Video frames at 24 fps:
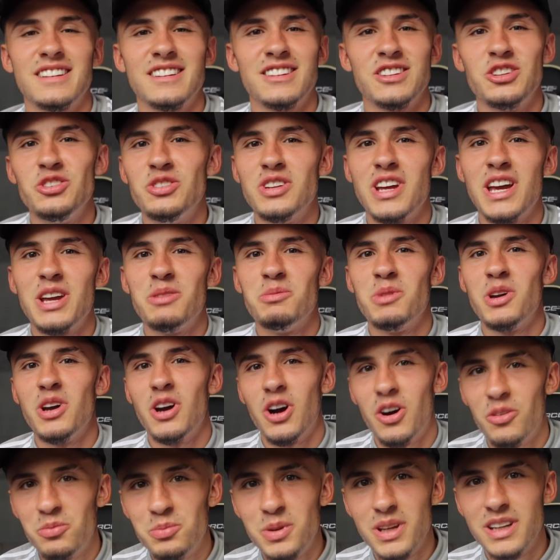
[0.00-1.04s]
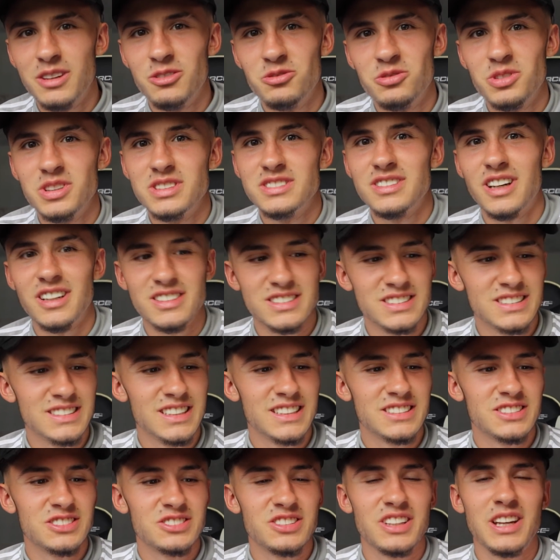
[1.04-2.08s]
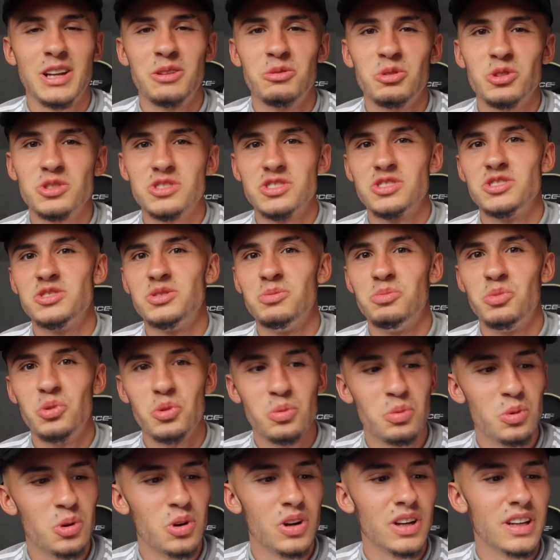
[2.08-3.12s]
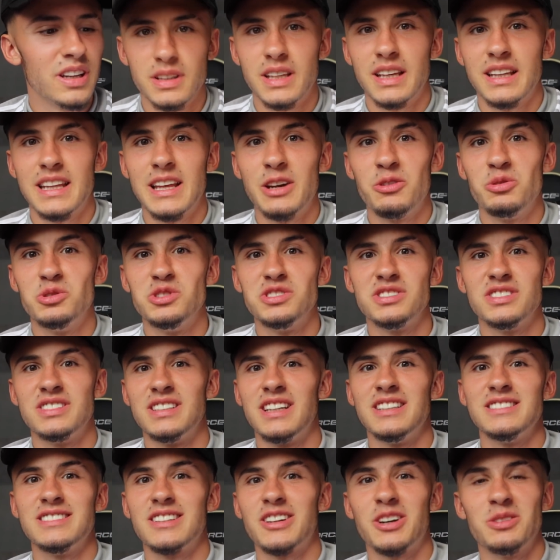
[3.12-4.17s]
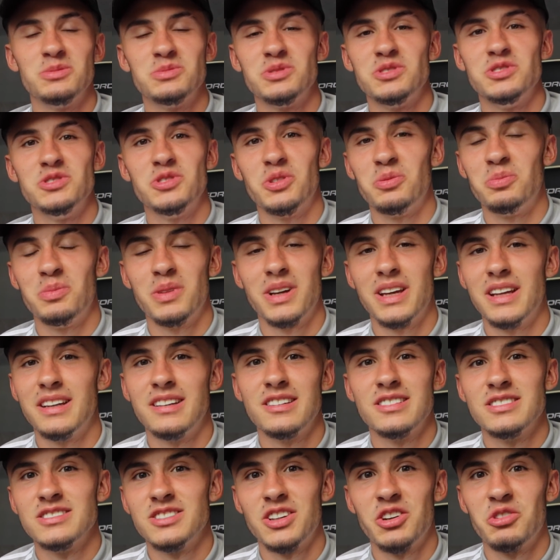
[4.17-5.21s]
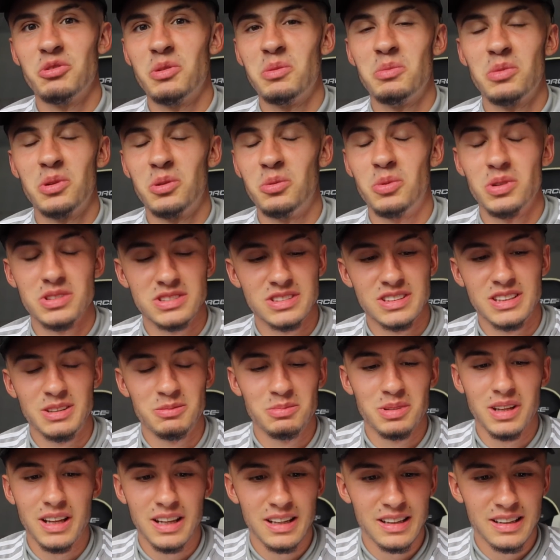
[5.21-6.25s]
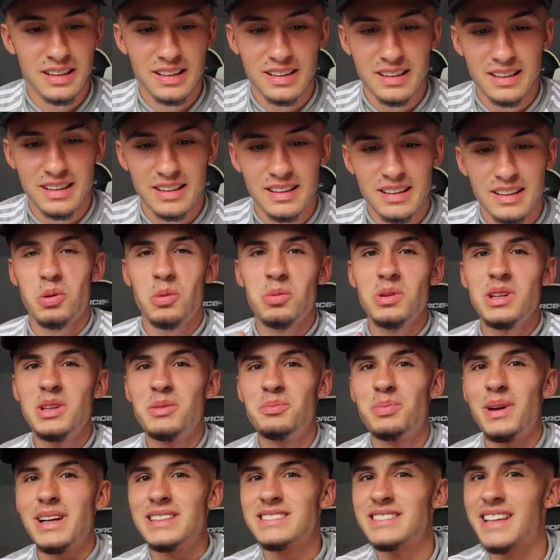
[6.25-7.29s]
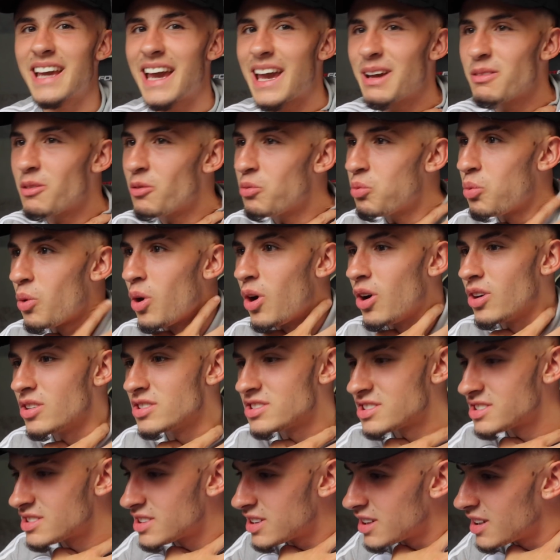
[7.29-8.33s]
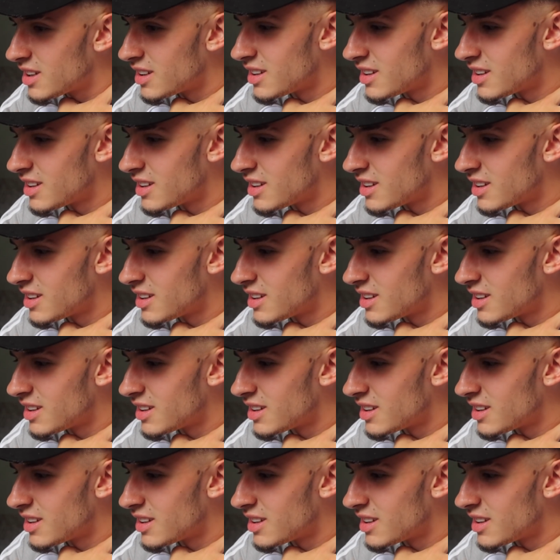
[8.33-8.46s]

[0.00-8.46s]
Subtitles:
you name it, I've been within touching distance of them because I used to ball boy. But yeah, they were just the names that come to the top of my head because I remember watching them play. Probably the best game I've watched.